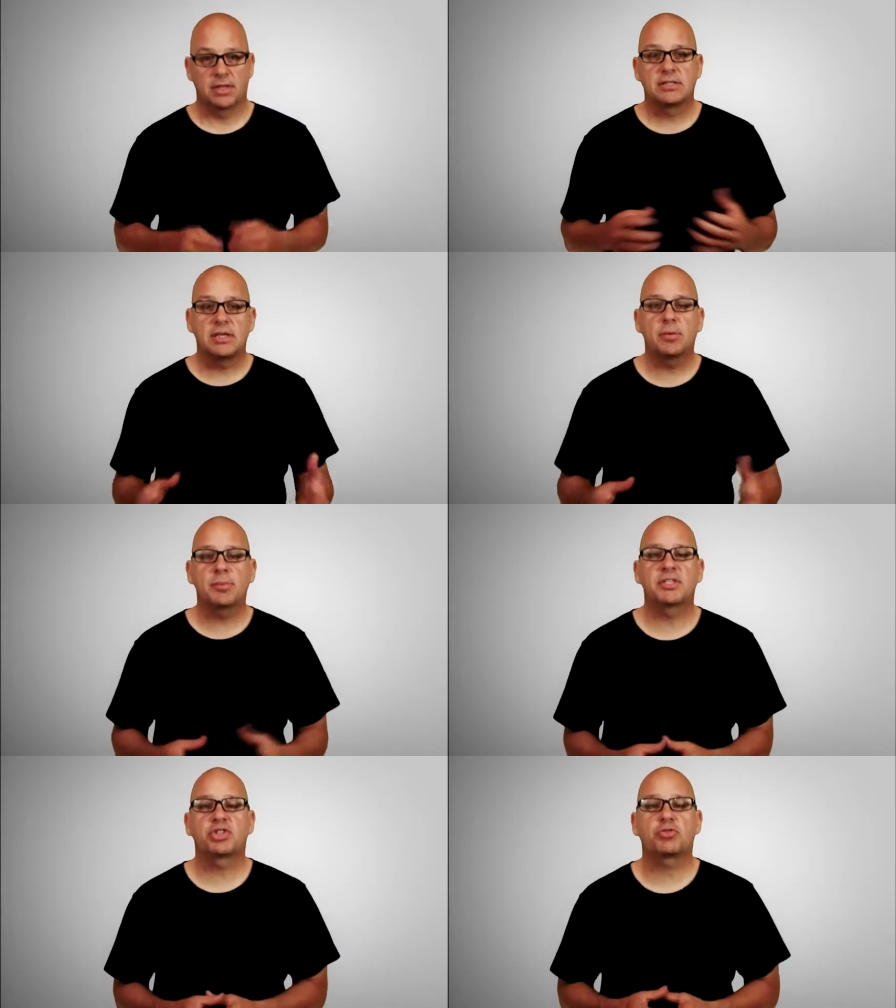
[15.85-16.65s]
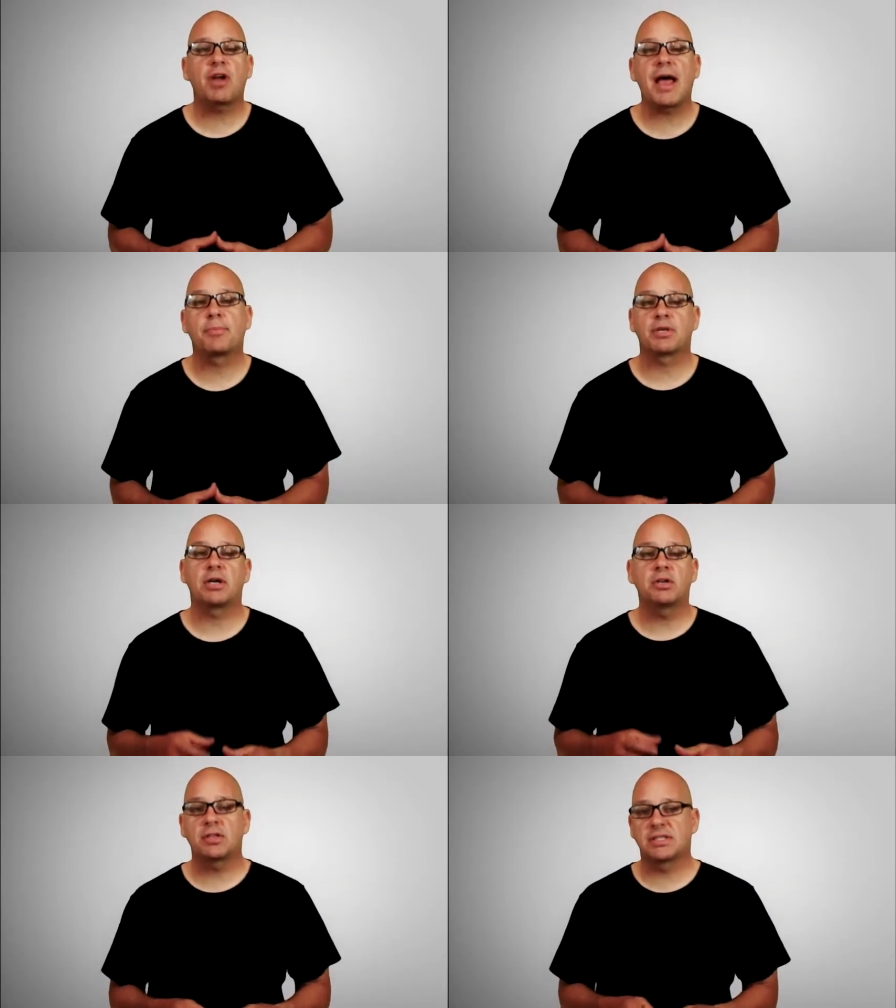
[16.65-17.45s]
Sebum is trapped
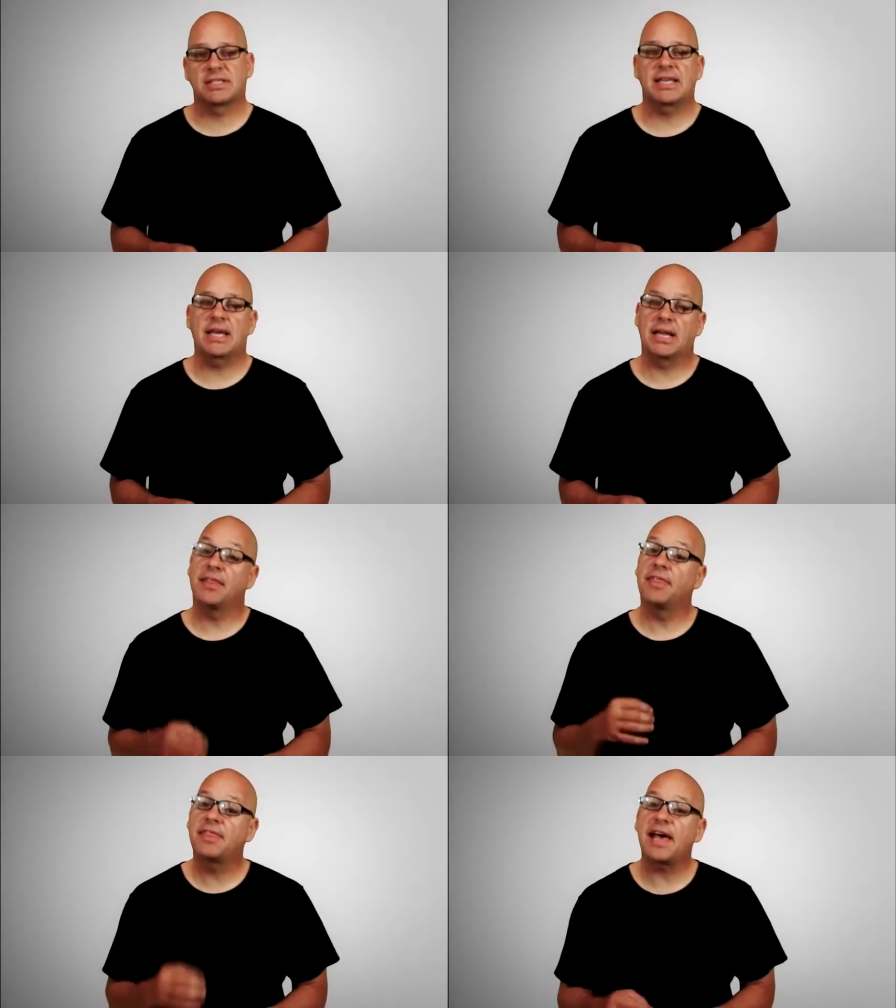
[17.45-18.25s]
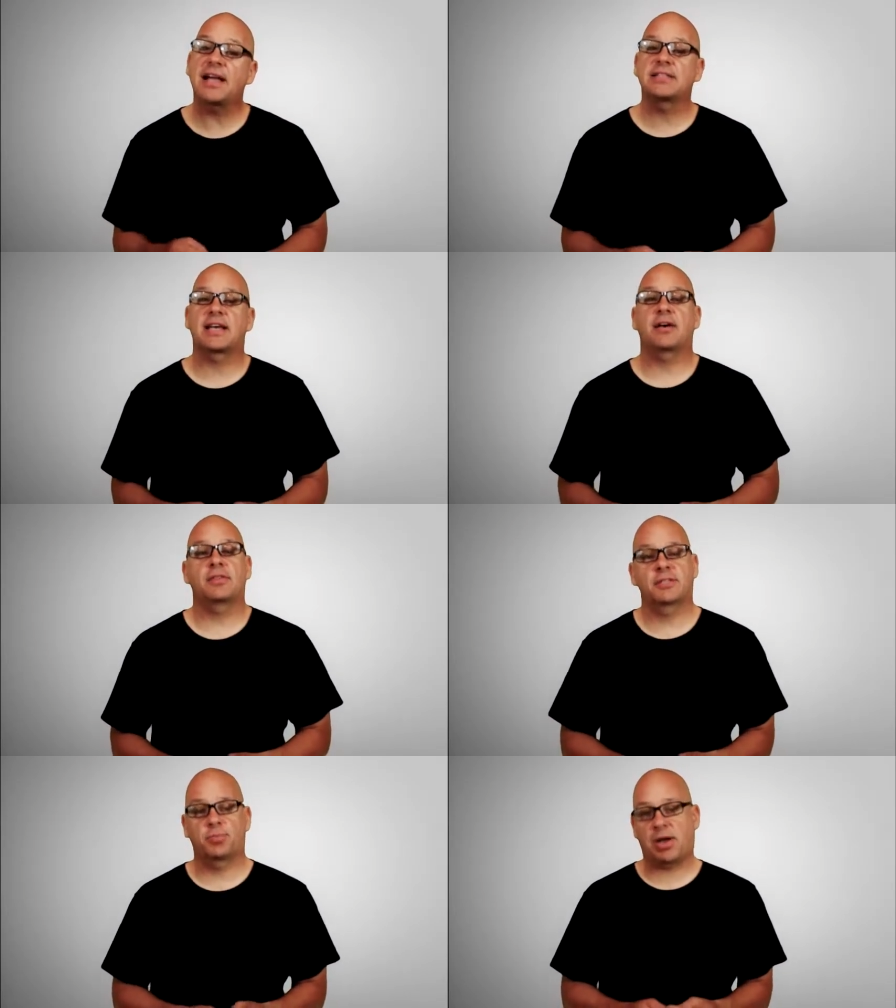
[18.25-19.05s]
under the skin, and that's how
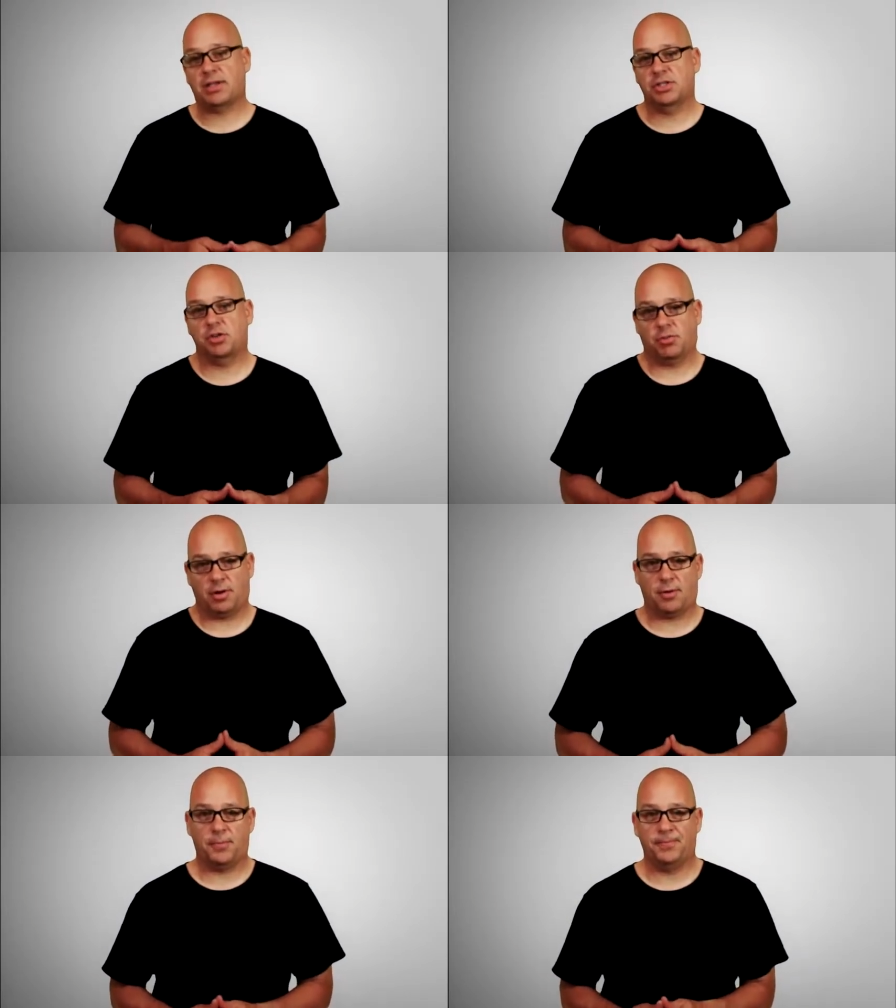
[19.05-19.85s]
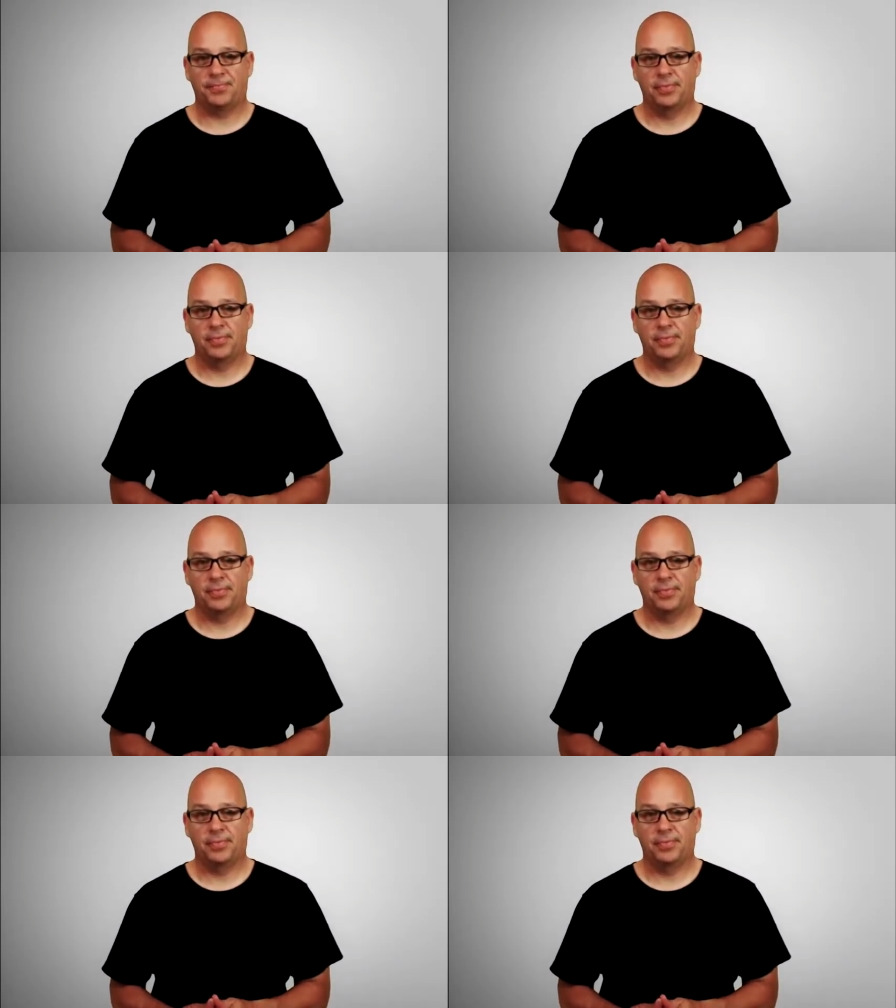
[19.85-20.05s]
the spots grow.